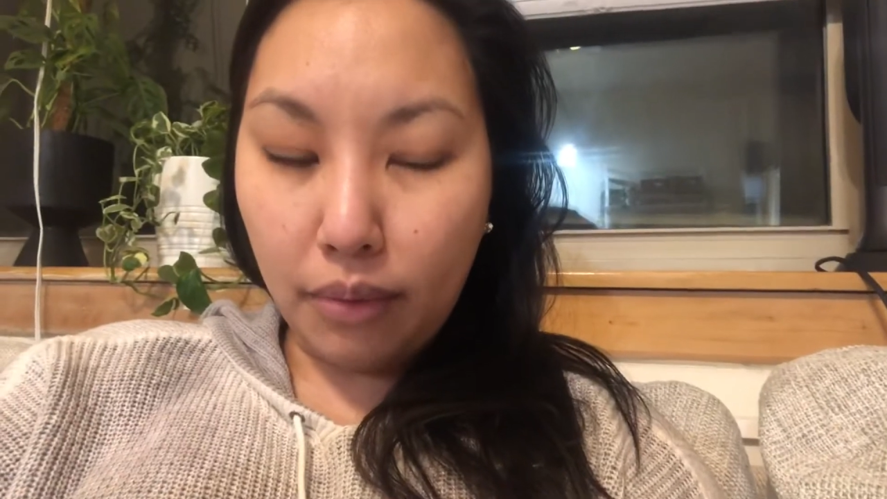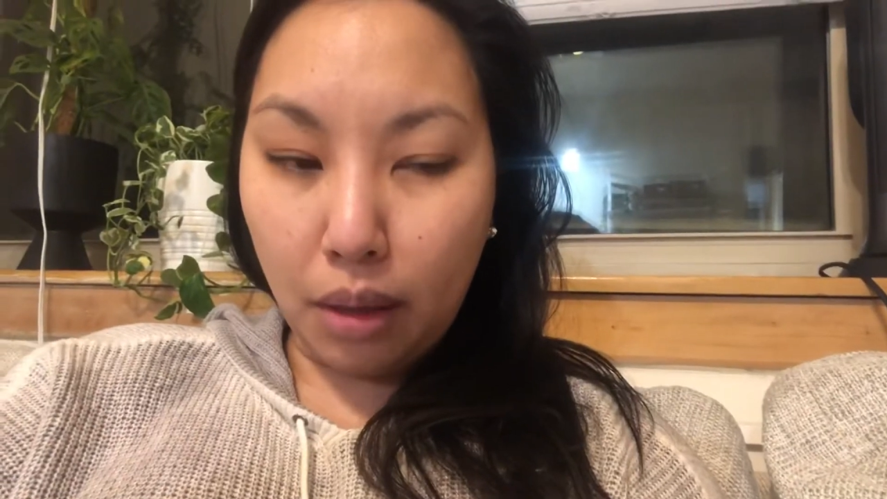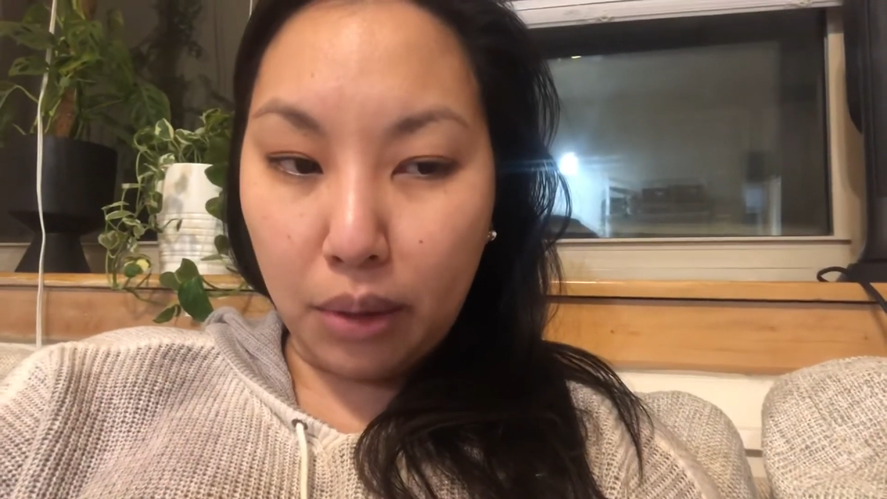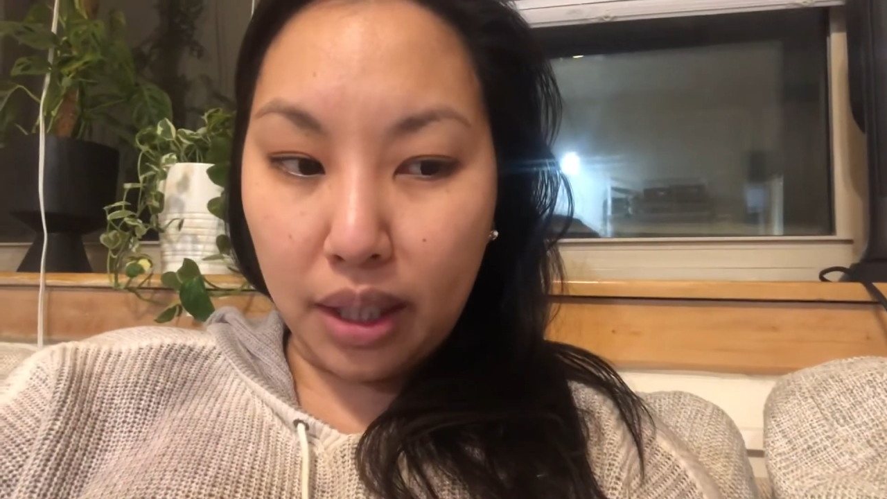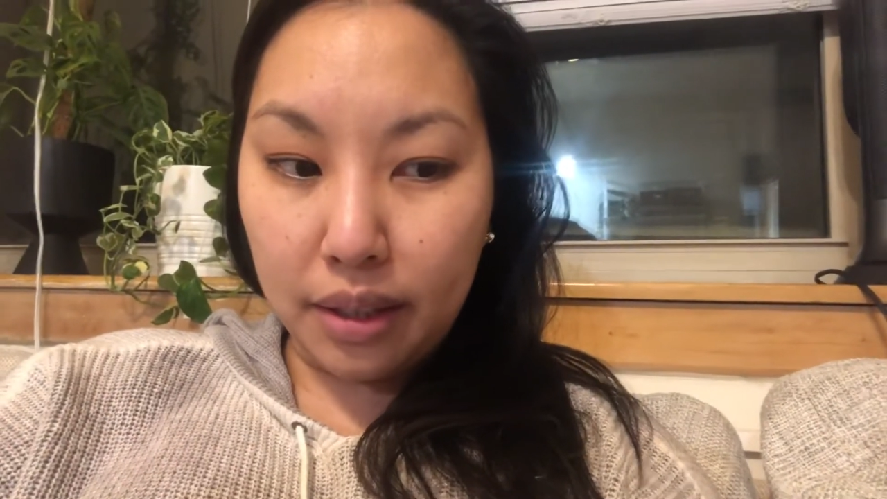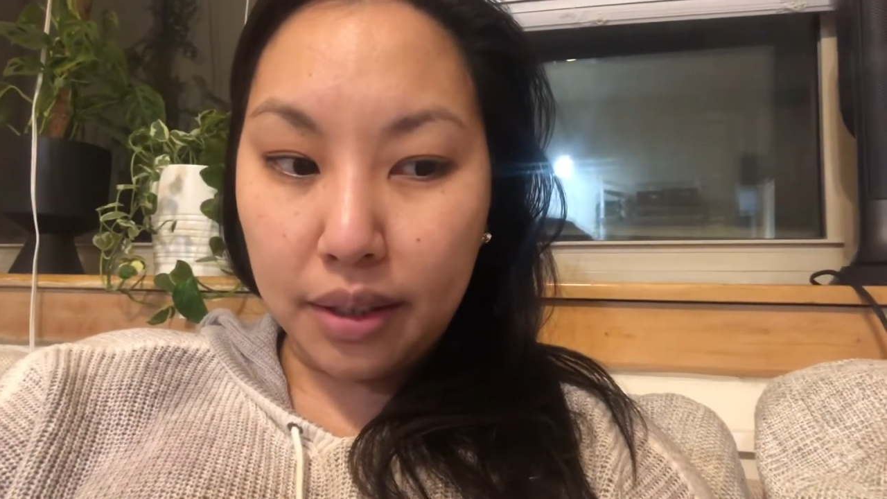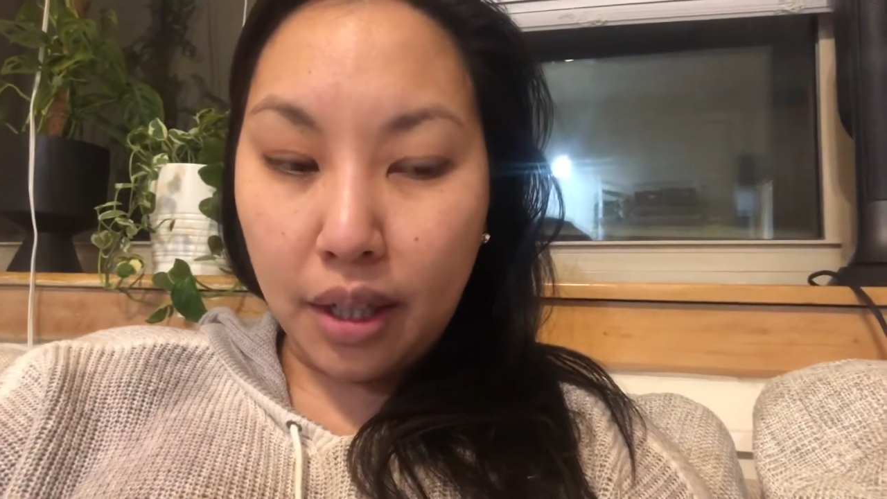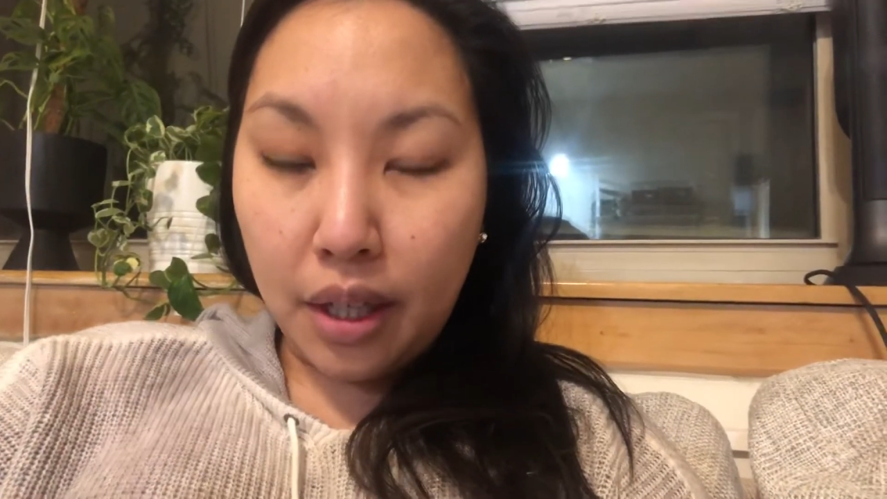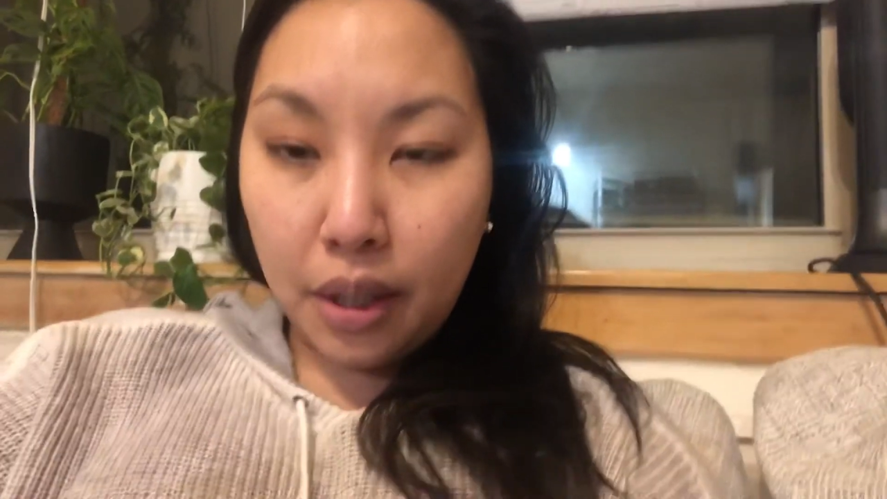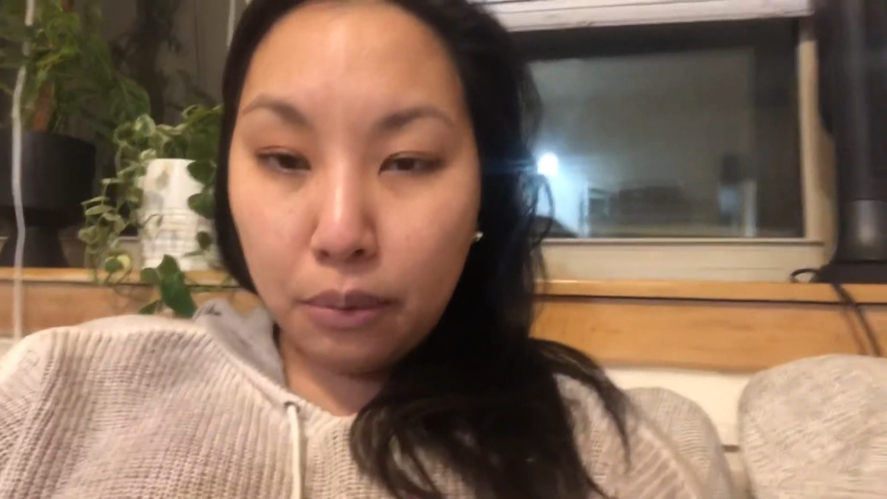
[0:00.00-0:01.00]
was
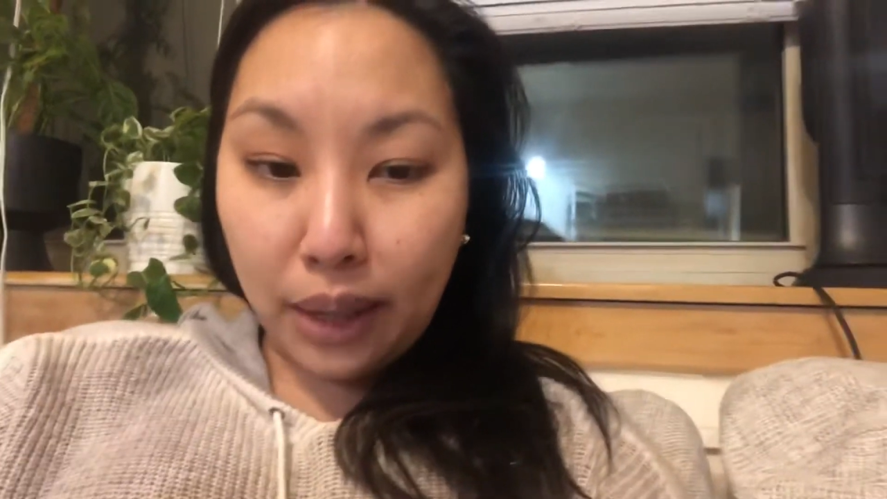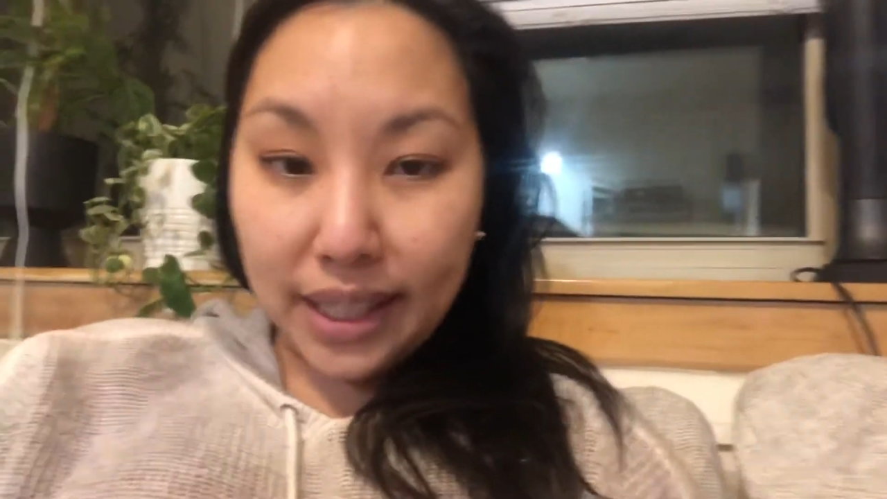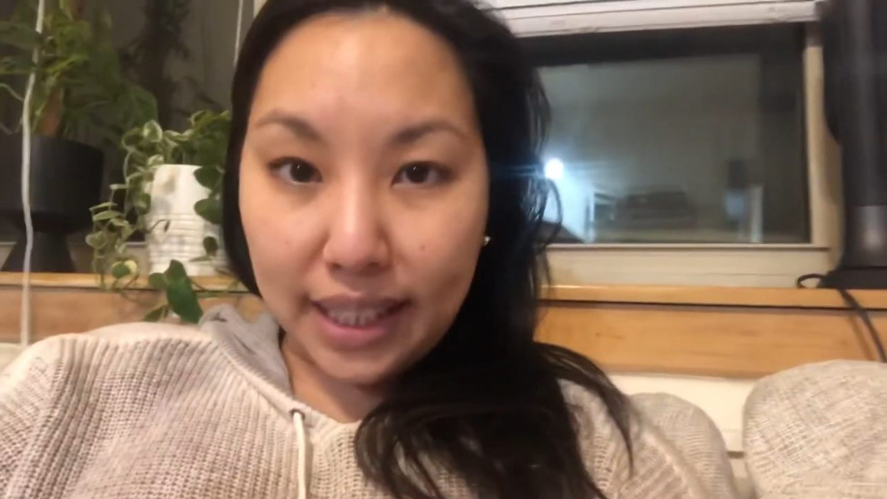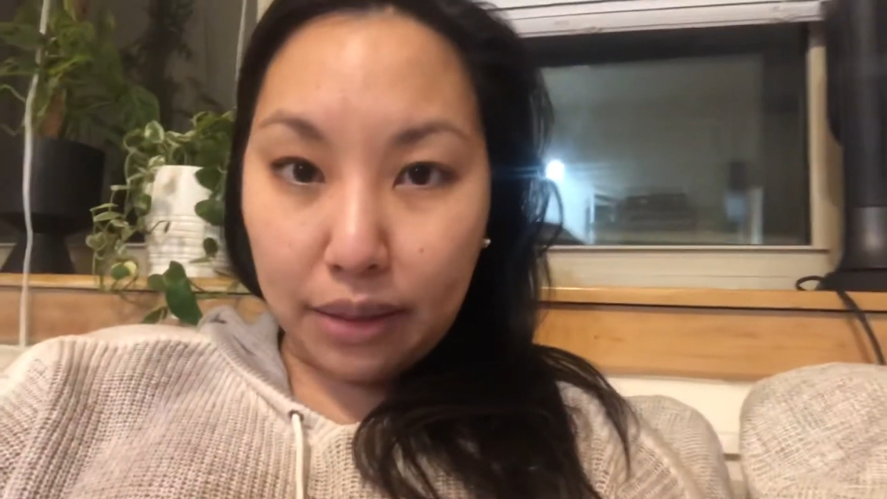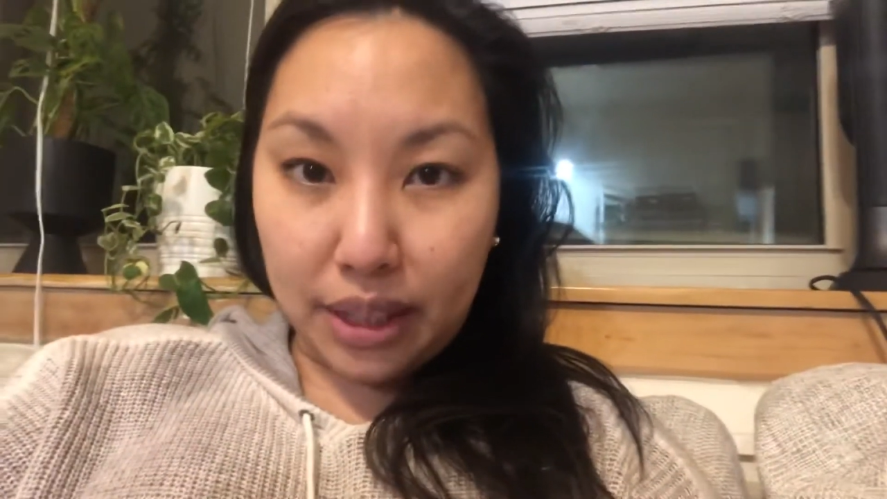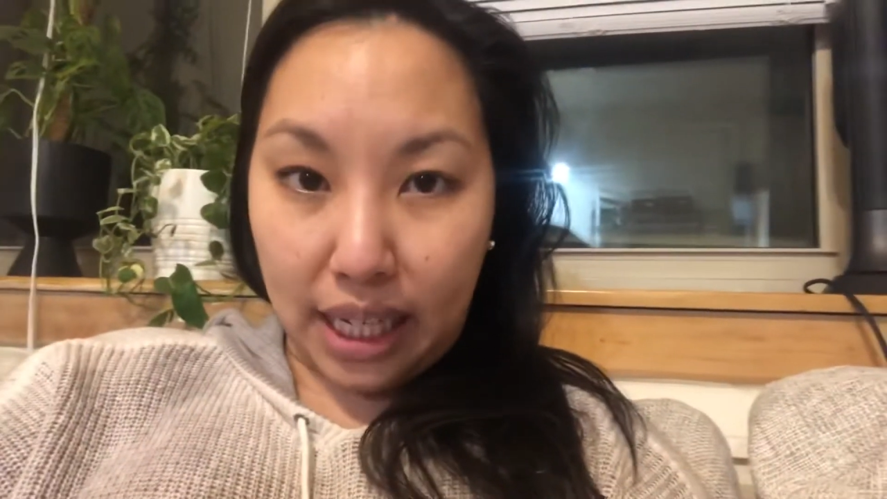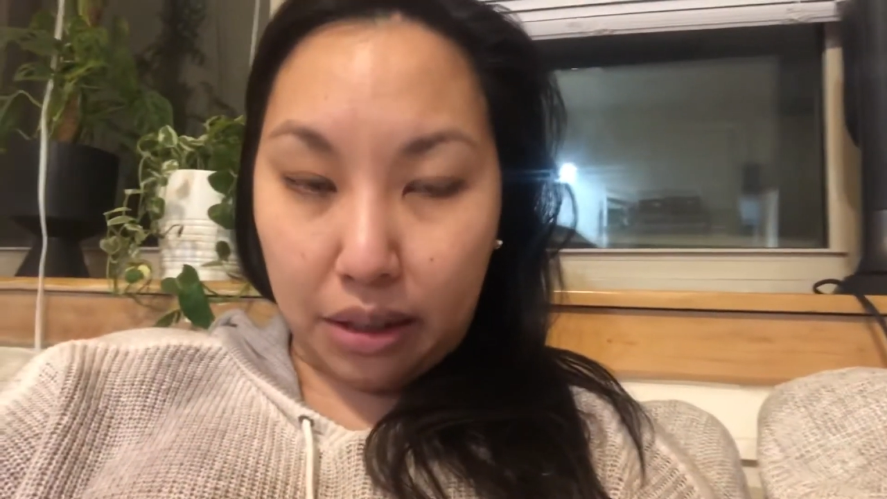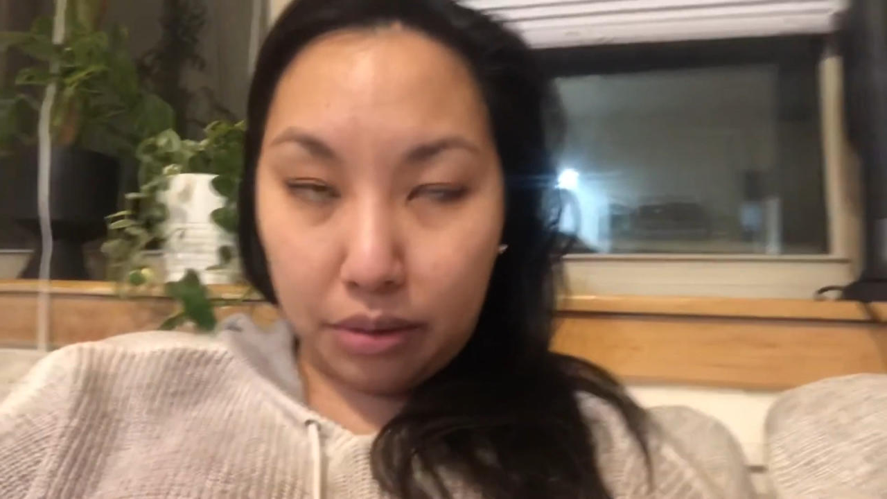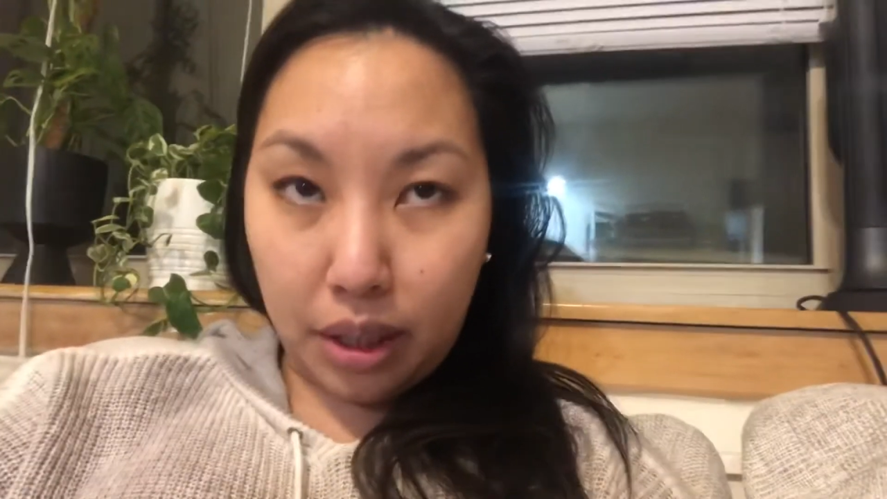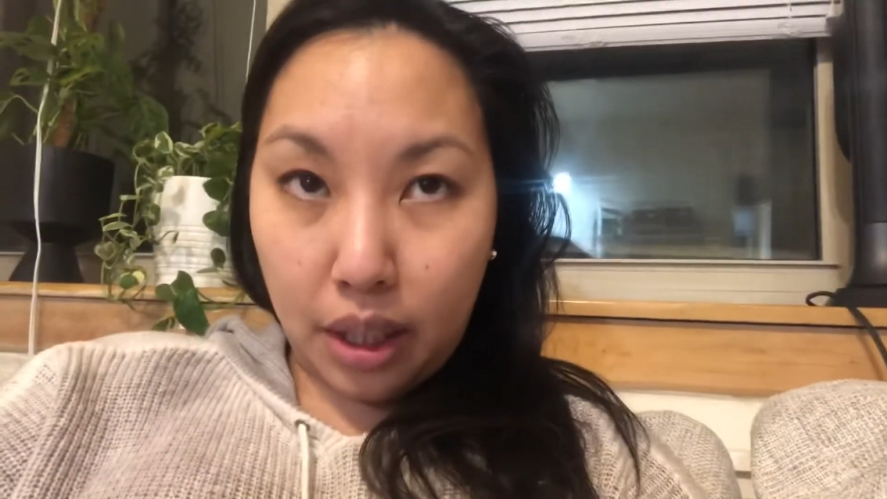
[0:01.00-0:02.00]
right
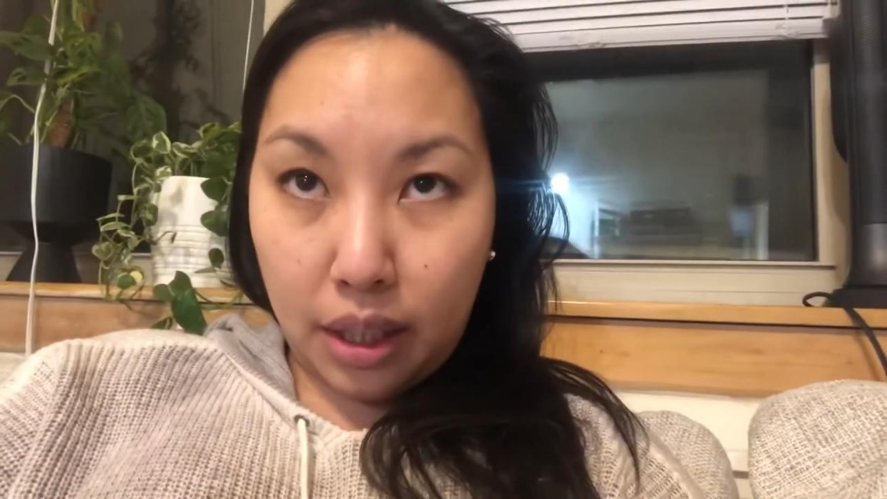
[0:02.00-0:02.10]
downtown,